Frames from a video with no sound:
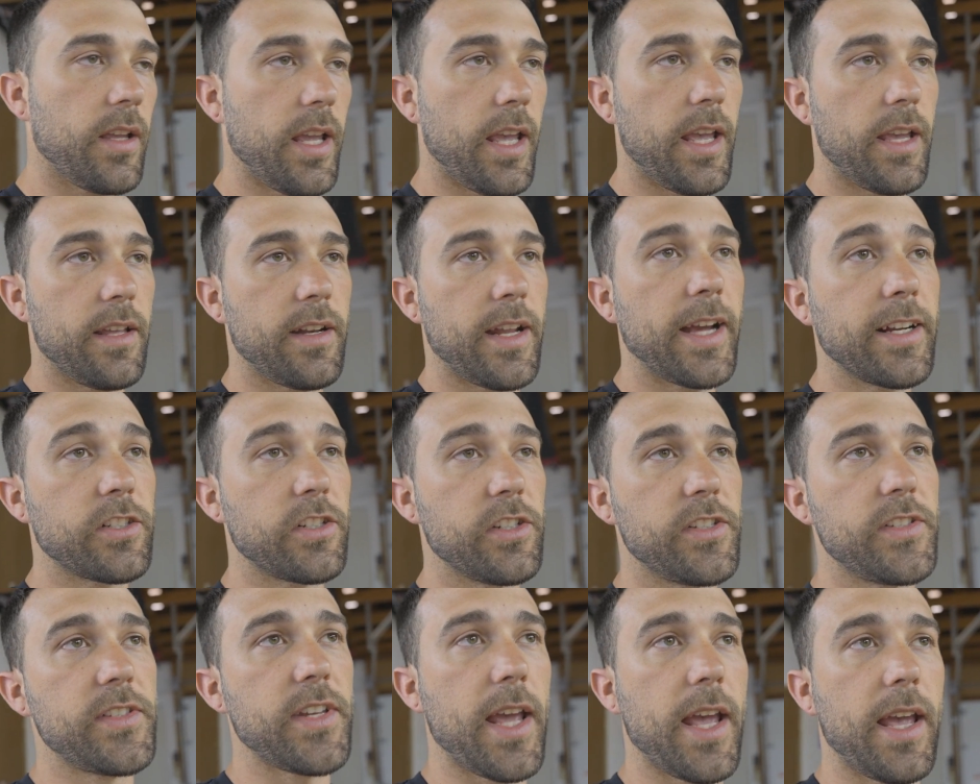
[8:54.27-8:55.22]
and I
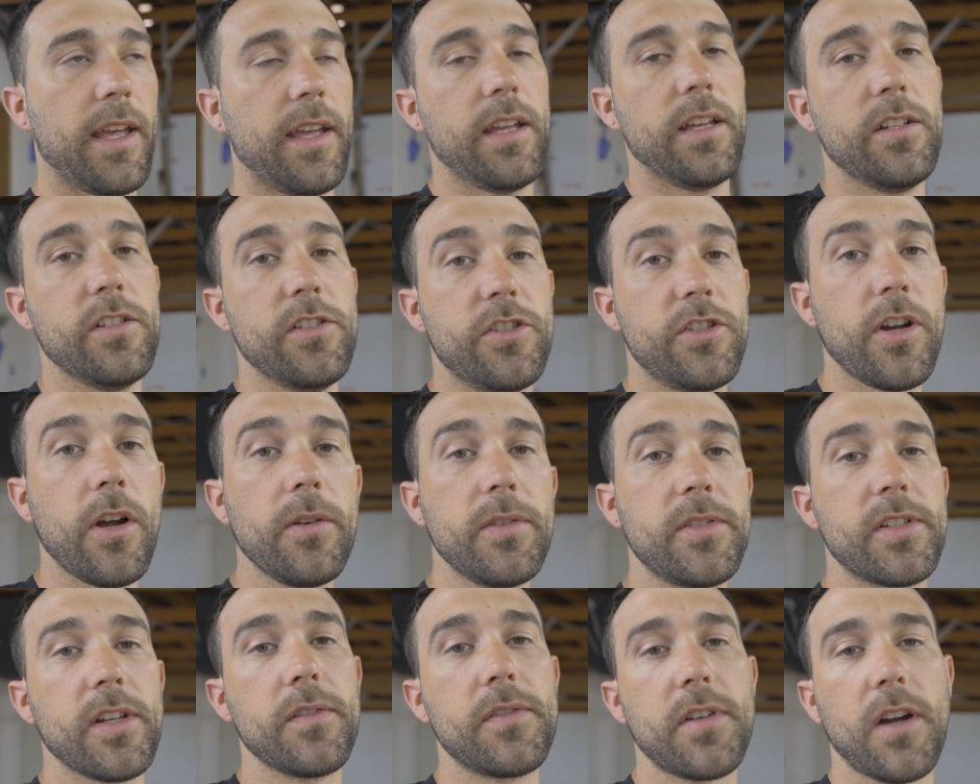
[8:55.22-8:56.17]
actually sat in
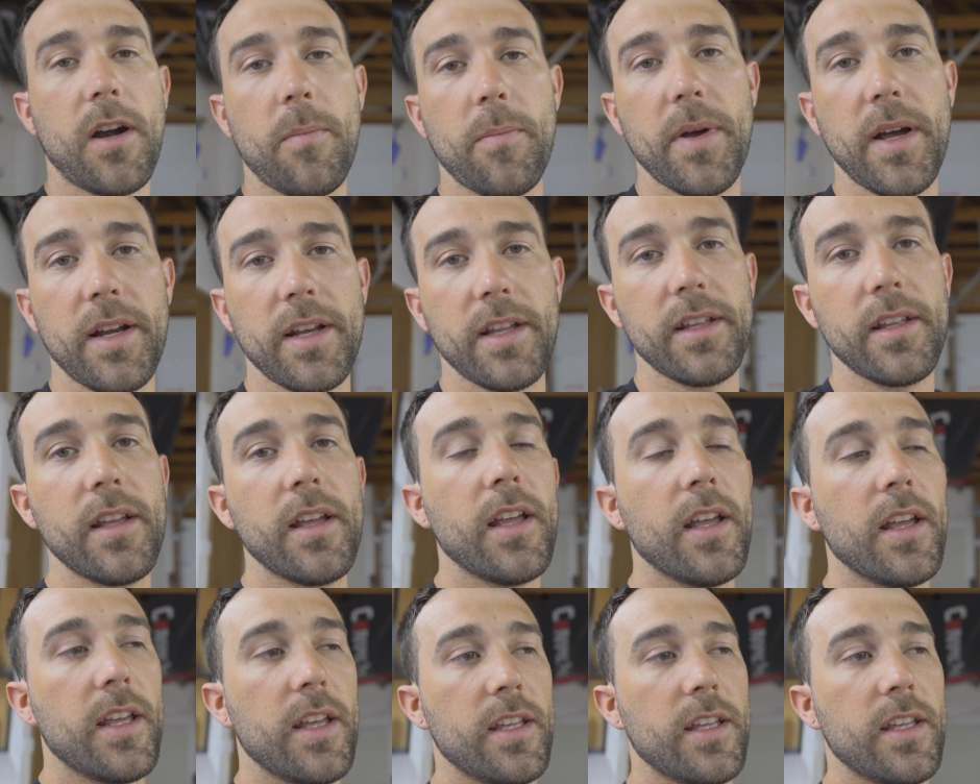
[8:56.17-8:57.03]
Joseph's, our buddy.